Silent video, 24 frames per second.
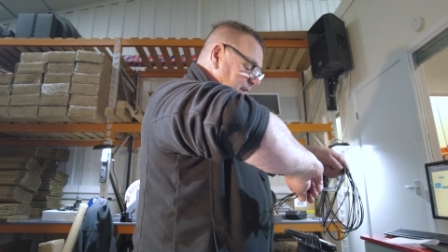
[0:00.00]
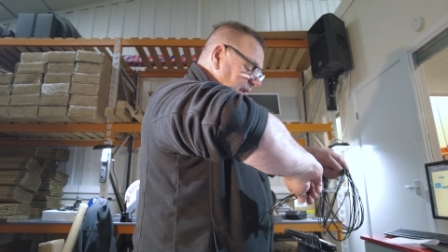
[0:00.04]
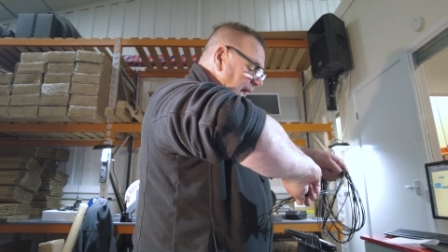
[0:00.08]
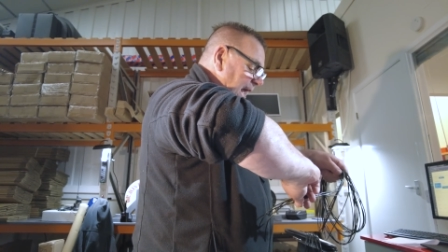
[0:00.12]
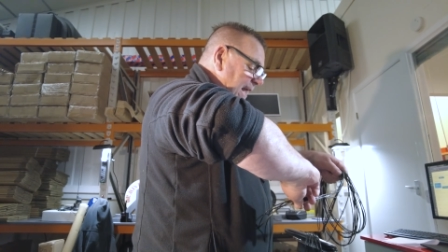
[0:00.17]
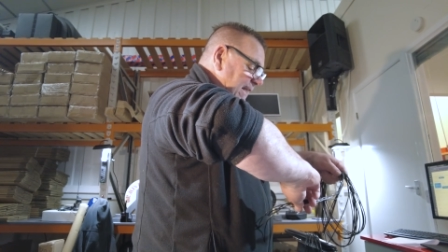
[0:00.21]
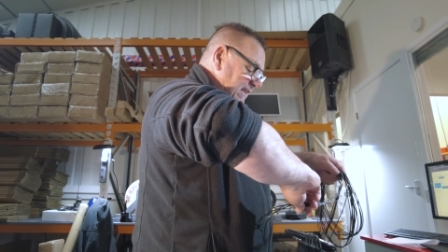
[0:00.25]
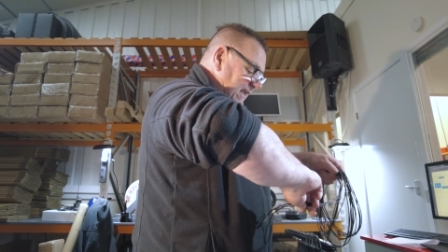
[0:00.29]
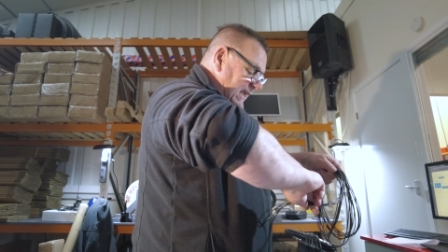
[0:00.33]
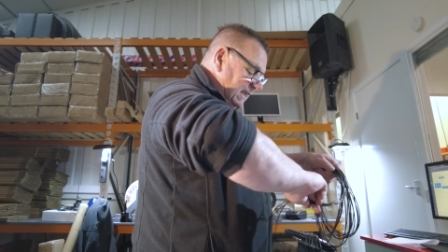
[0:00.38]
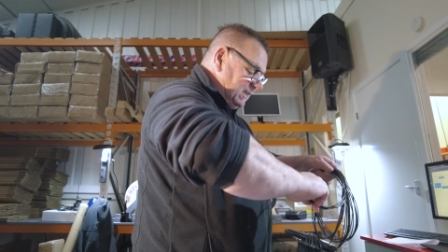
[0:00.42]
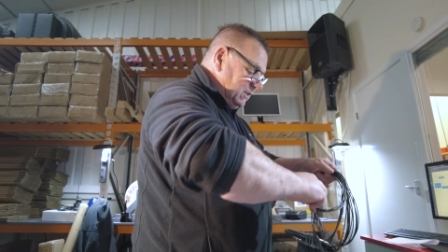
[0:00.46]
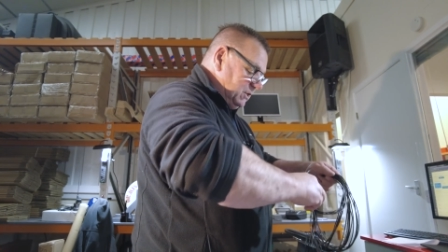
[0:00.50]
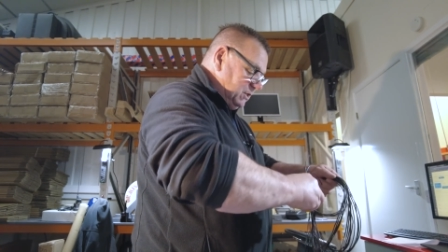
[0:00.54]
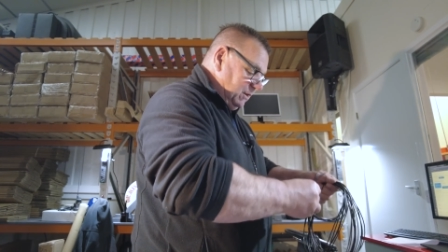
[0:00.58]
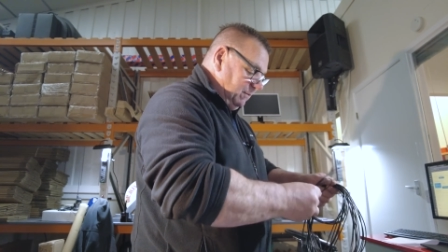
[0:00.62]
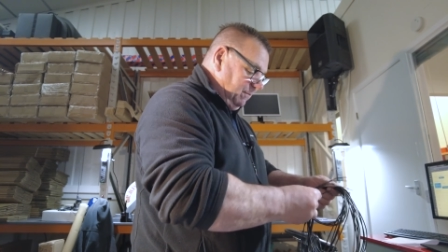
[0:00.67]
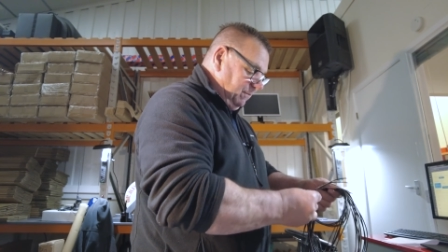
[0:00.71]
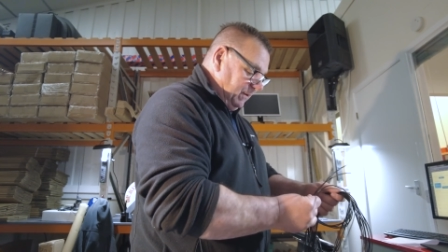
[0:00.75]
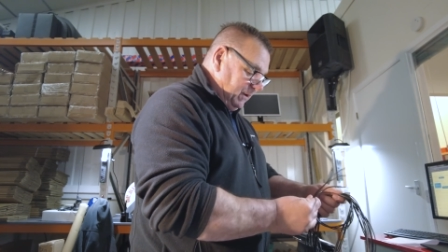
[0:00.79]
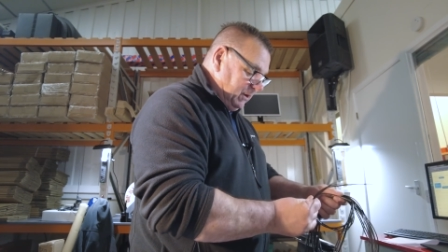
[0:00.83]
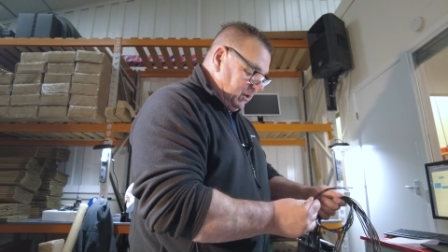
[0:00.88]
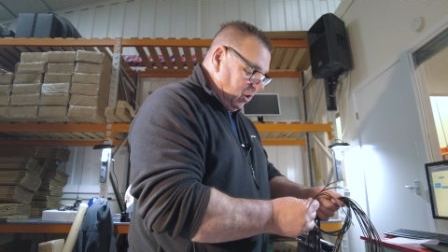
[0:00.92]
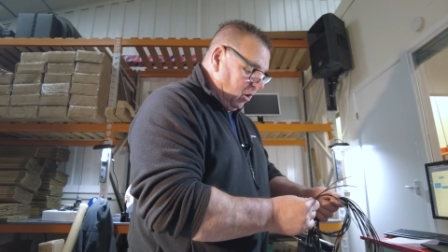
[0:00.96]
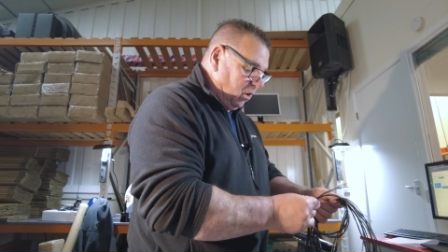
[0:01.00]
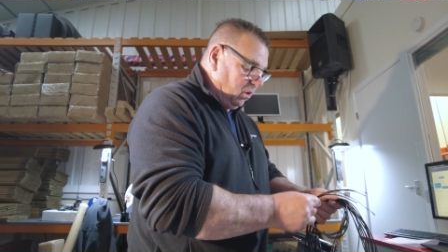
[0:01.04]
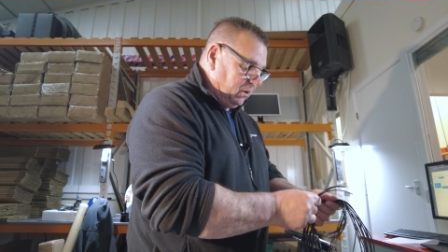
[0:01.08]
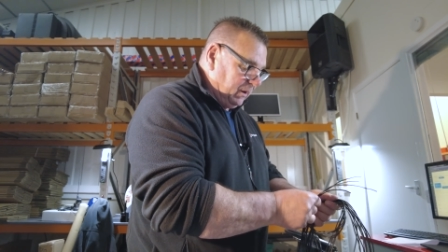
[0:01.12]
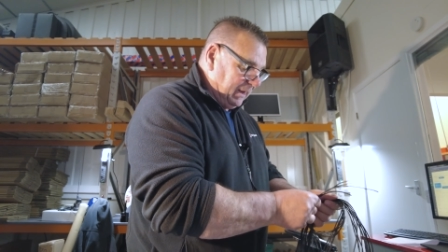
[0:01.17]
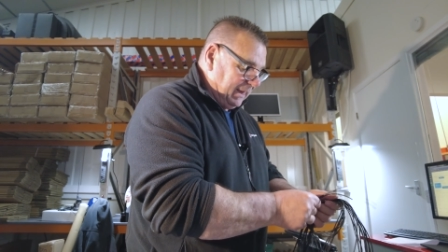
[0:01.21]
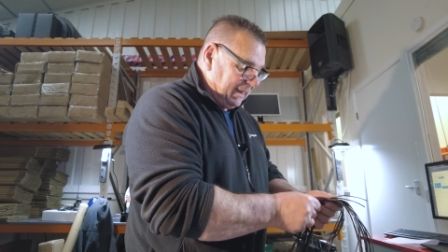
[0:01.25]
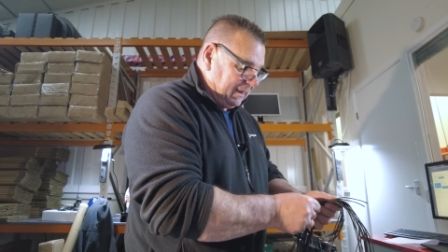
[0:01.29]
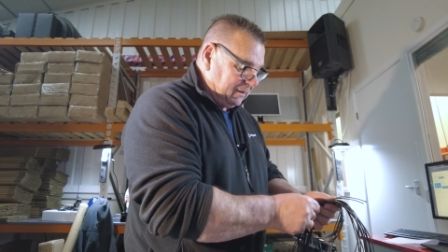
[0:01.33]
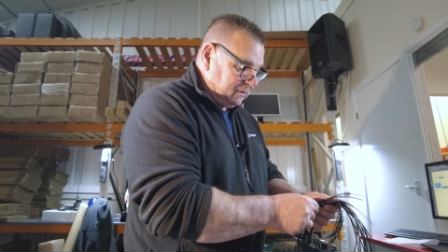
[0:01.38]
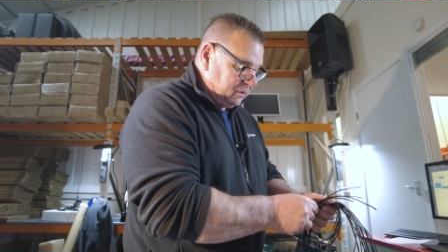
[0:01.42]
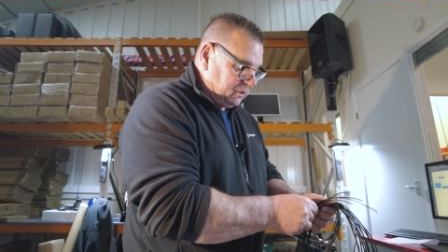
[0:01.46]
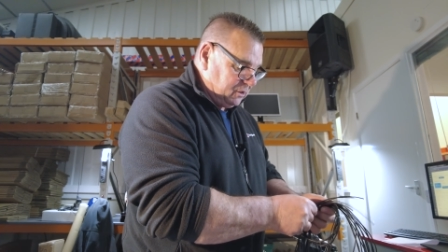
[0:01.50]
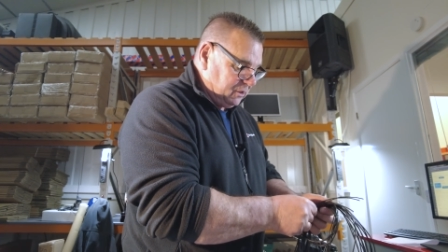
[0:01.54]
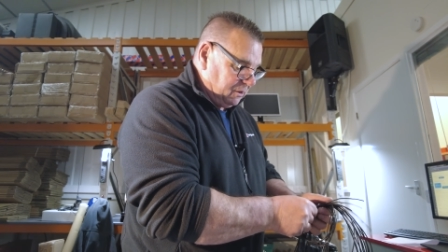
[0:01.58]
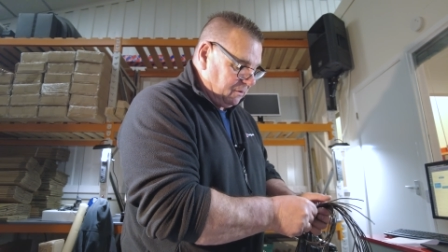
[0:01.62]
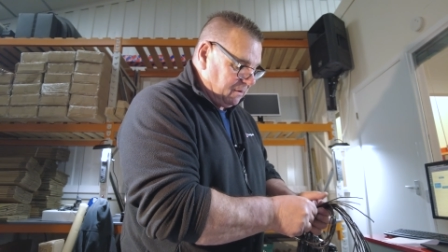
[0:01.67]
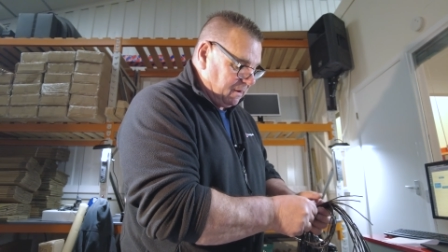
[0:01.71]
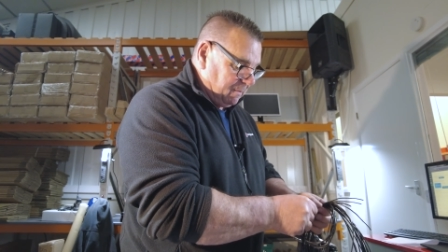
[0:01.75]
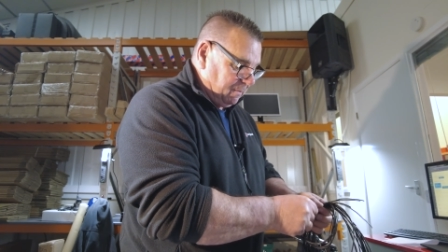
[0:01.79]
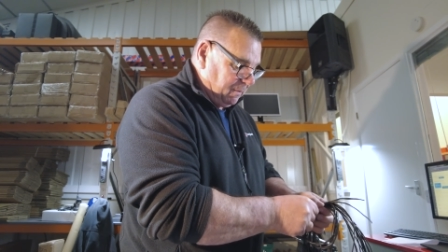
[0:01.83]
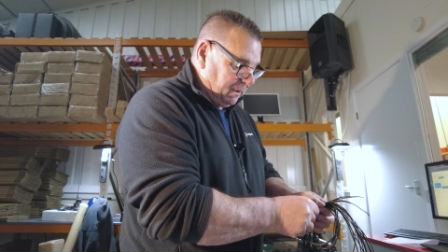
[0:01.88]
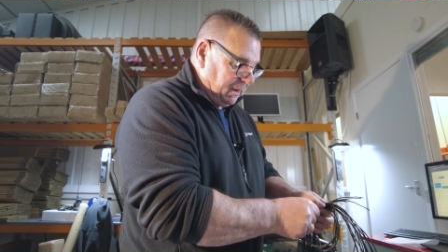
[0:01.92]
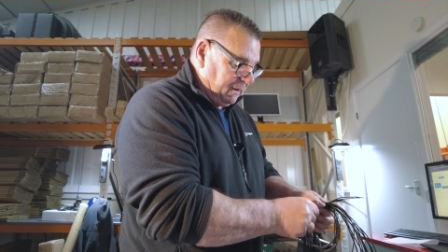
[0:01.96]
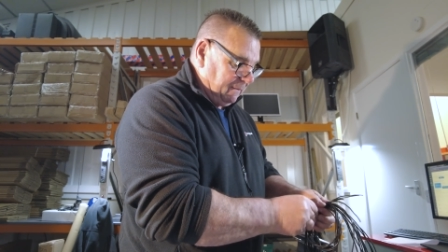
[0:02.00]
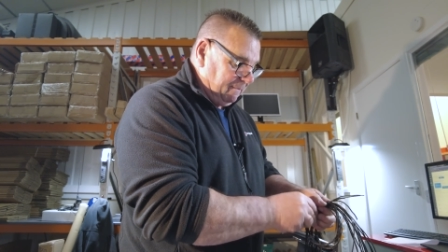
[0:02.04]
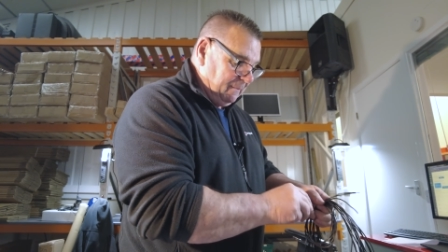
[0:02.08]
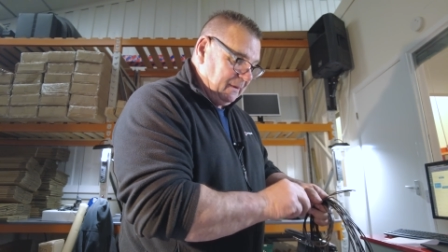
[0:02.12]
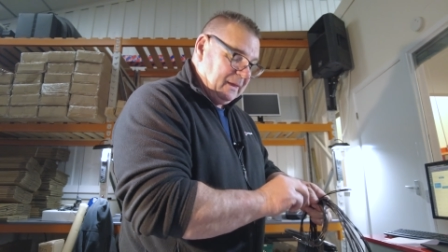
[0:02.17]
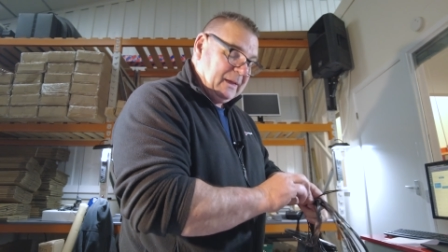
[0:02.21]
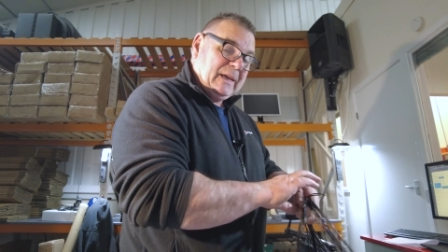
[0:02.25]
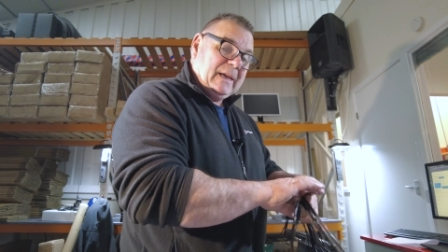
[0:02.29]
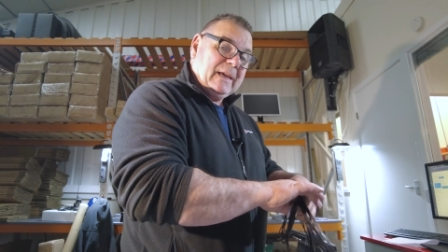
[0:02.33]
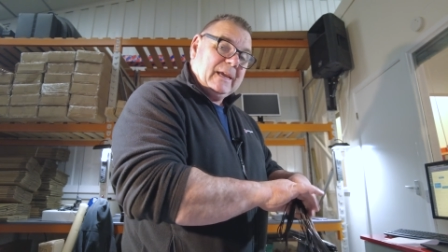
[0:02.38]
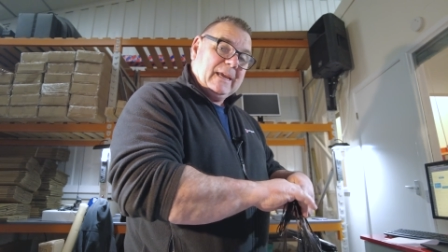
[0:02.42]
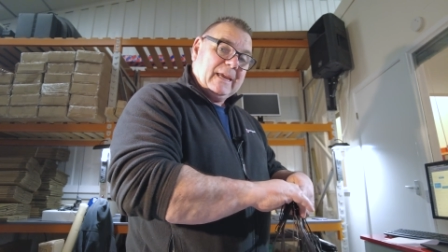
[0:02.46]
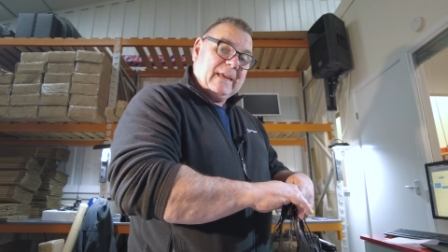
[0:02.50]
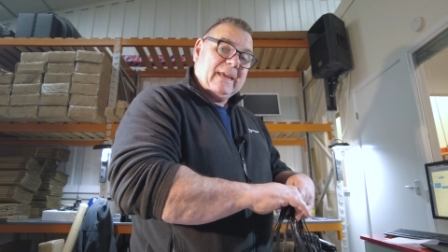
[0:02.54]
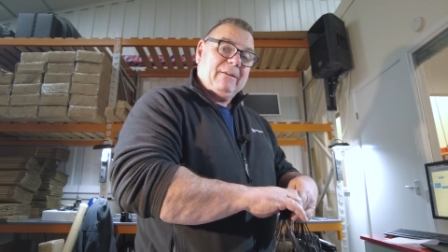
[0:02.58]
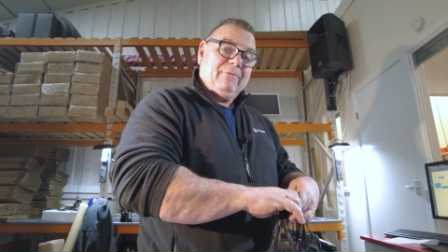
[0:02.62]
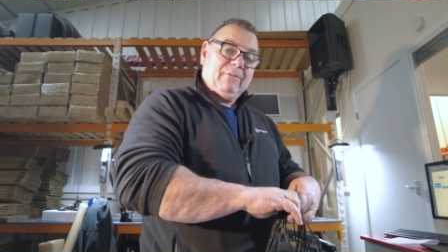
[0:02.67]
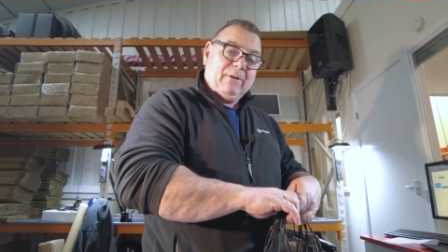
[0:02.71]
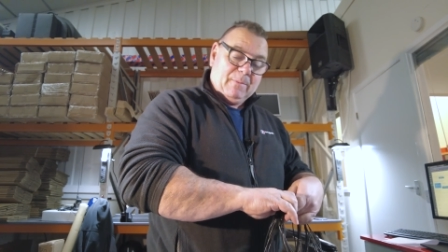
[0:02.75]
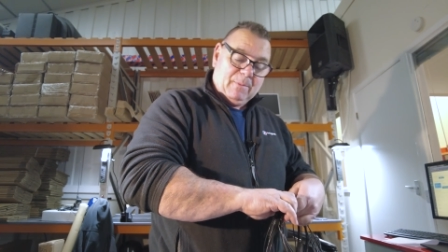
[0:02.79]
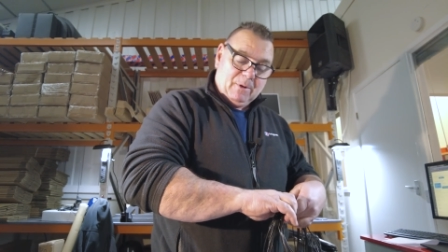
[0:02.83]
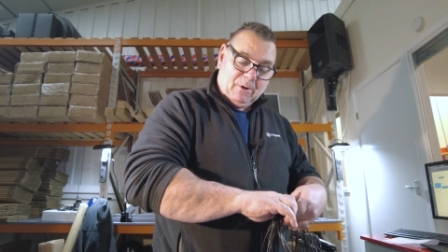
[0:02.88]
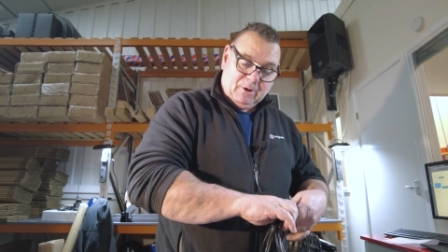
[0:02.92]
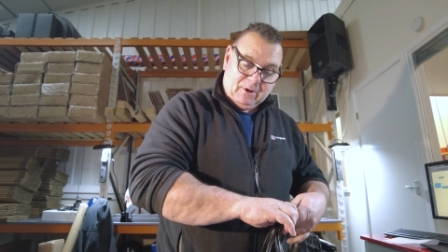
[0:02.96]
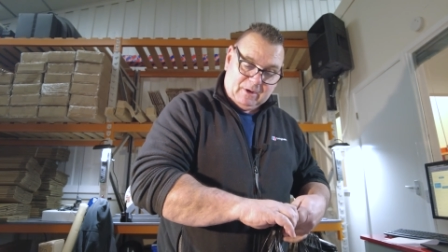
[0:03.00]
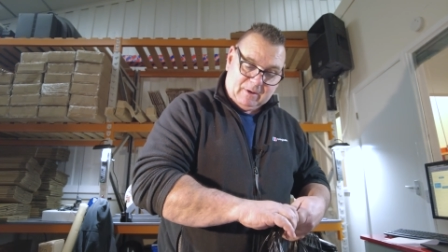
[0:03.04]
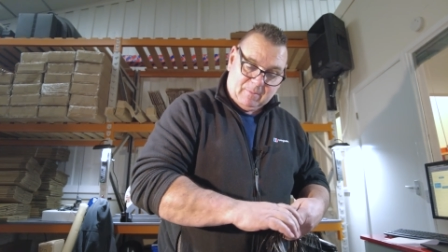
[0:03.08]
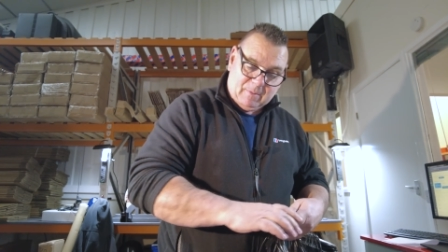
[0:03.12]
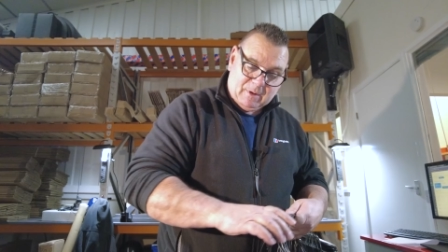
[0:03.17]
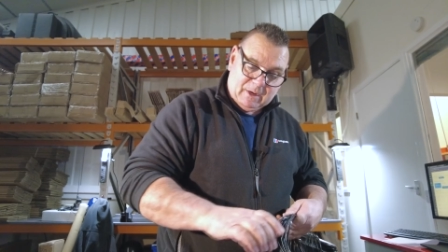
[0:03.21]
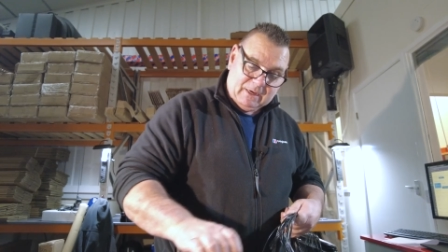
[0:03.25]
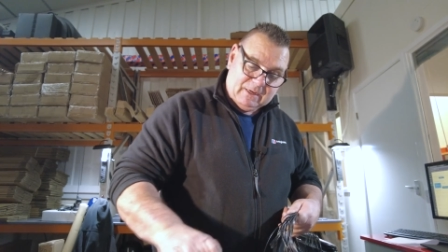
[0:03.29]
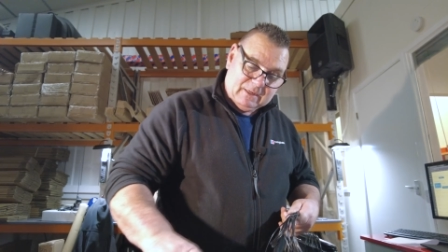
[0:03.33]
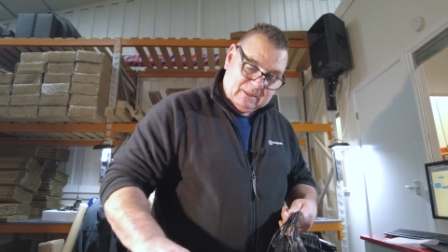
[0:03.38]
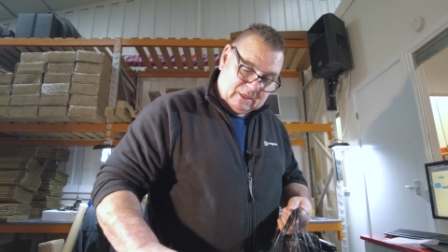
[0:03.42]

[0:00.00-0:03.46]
I'd had actually forgotten how to do it, but he reminded me.